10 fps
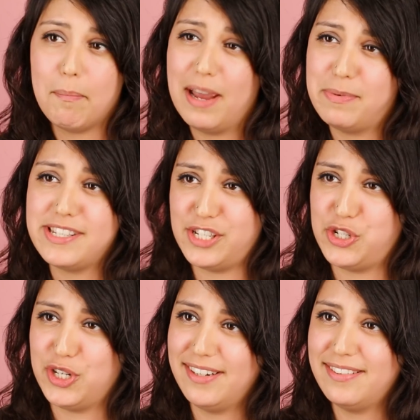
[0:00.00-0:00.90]
My
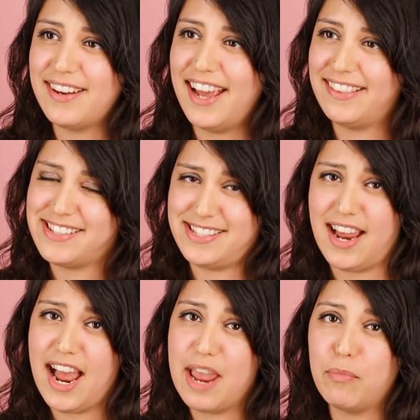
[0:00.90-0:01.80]
position at this
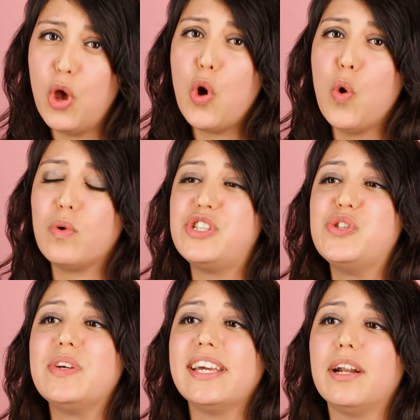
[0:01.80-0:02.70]
time was
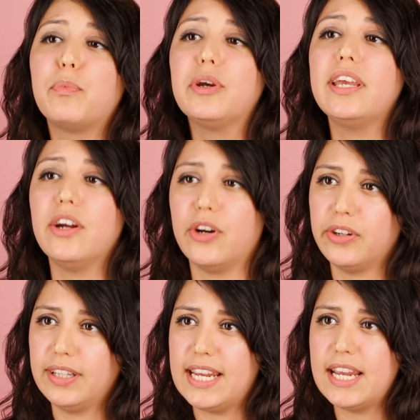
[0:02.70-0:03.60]
to get up really
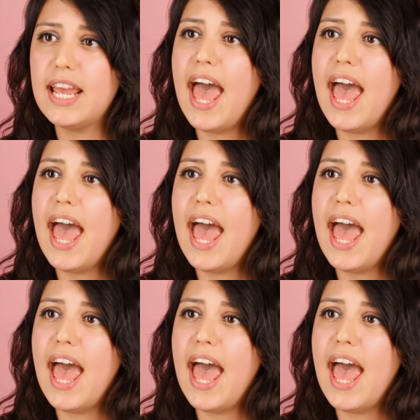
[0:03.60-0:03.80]
early